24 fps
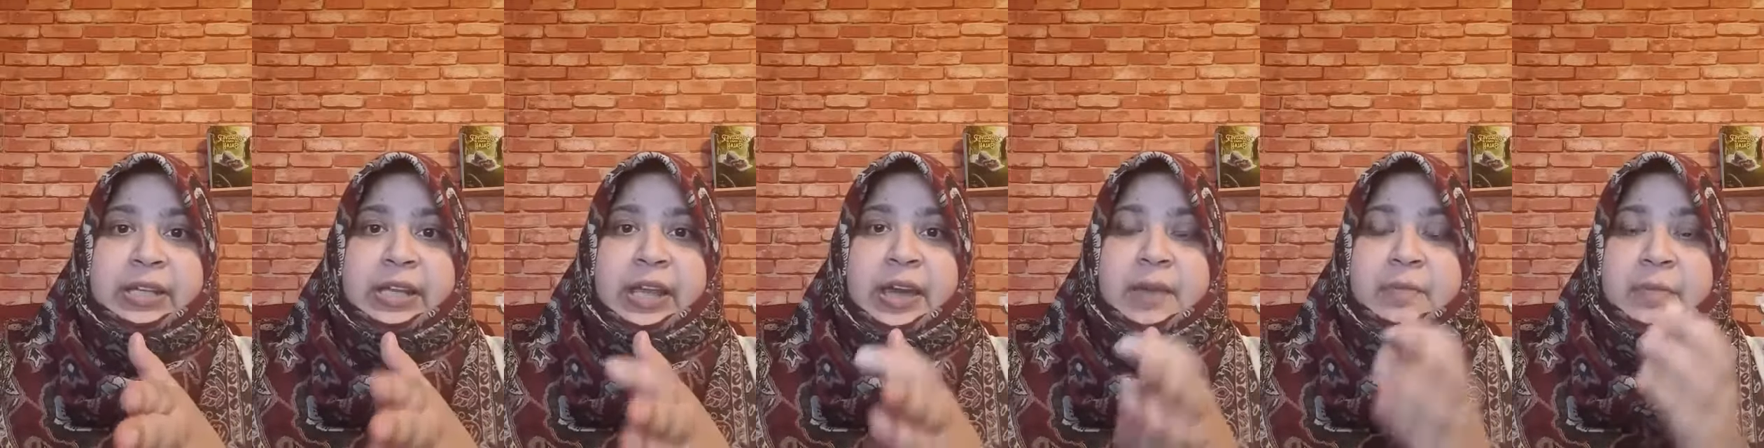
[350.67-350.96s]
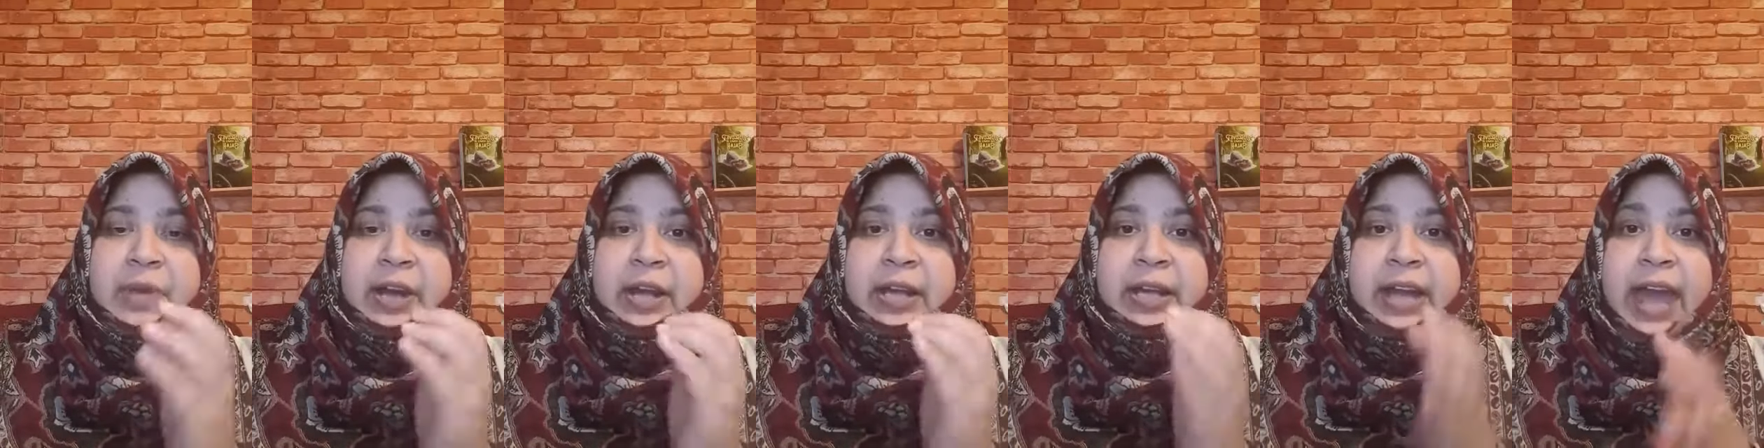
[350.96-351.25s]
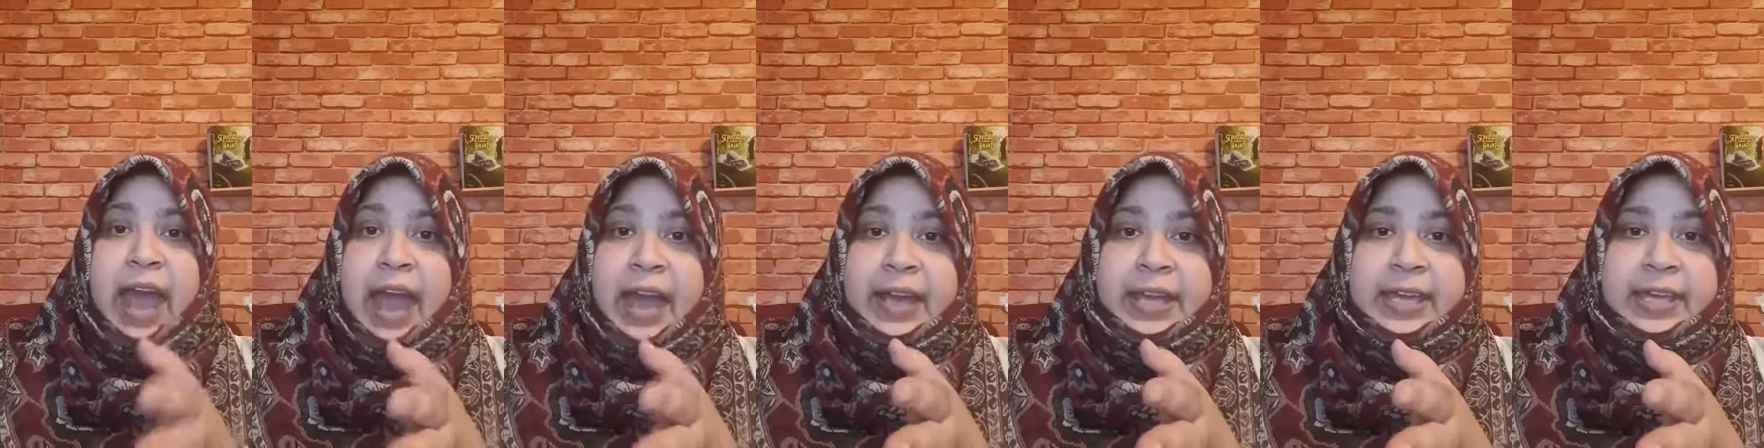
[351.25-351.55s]
them and
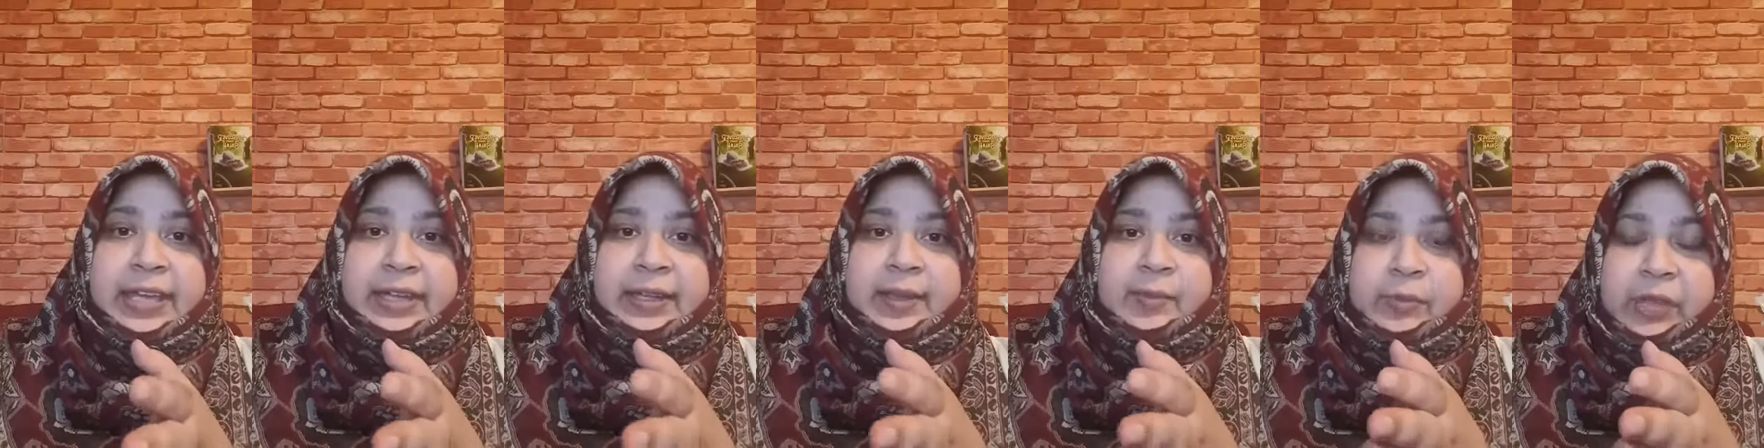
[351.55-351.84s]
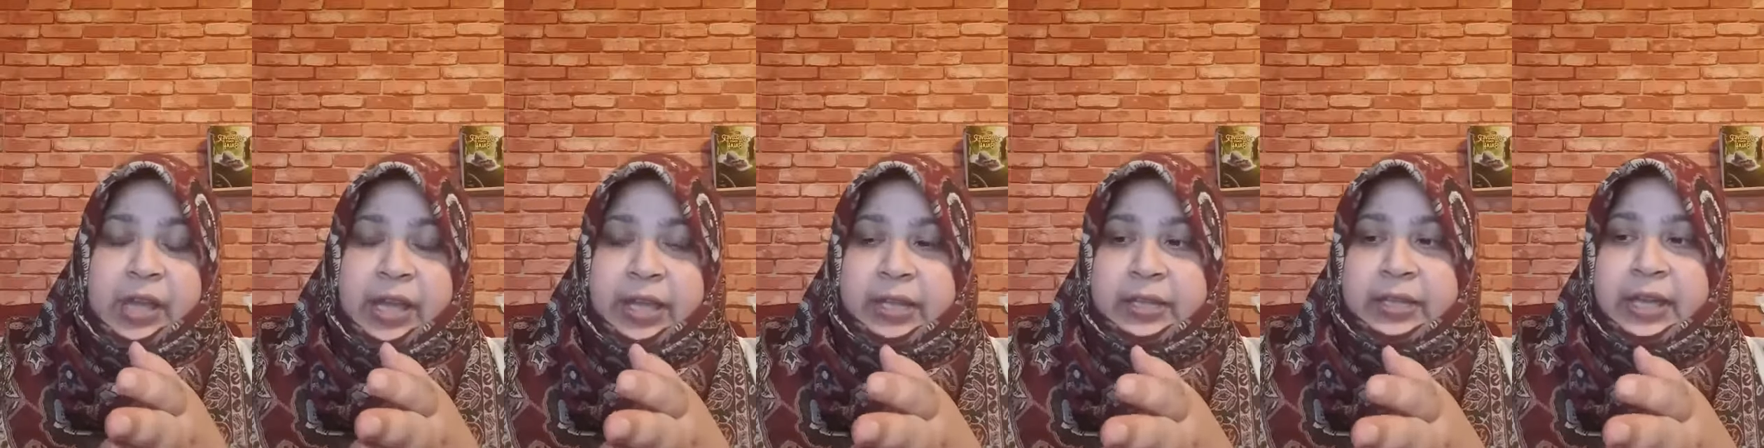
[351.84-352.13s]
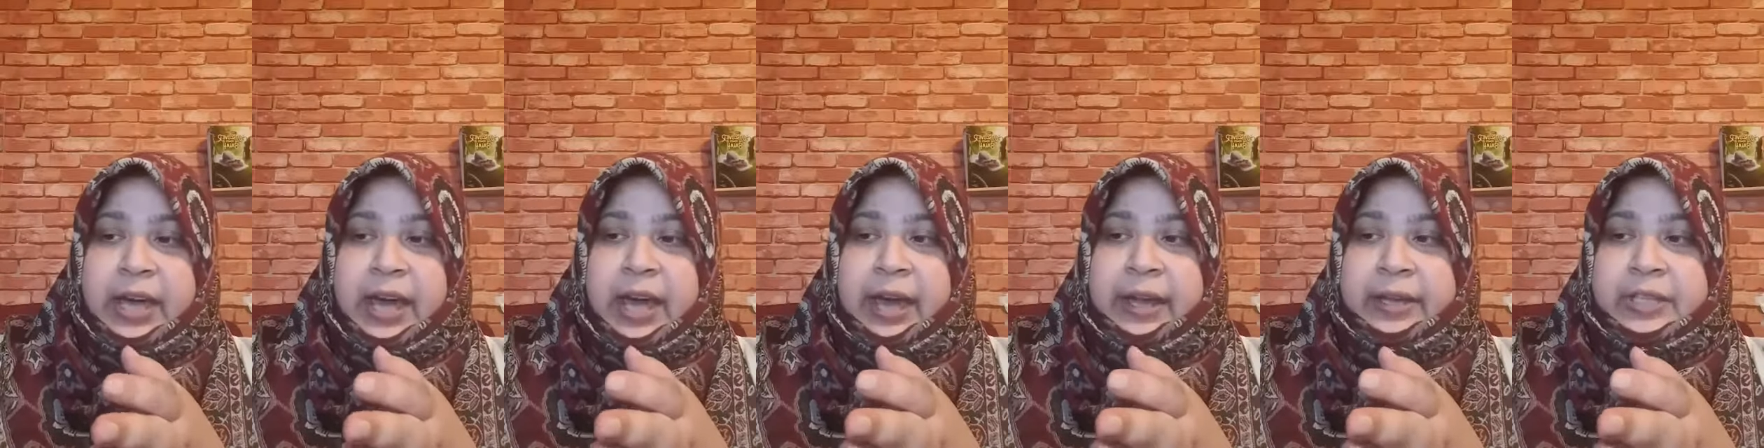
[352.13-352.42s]
attacking them like
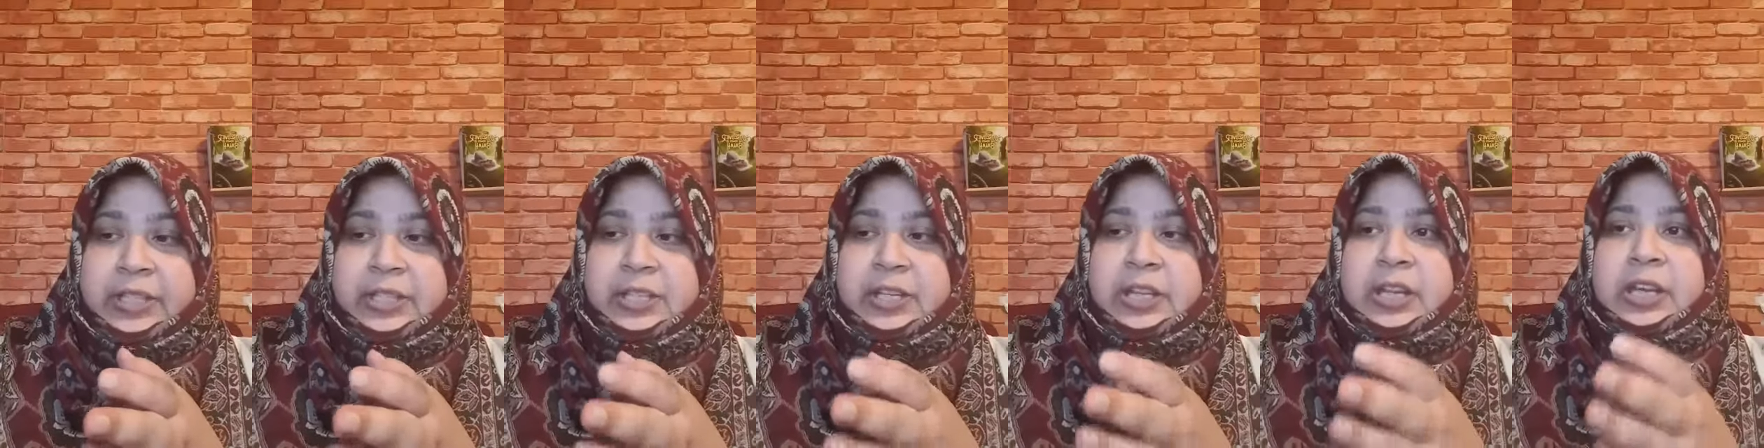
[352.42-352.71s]
that,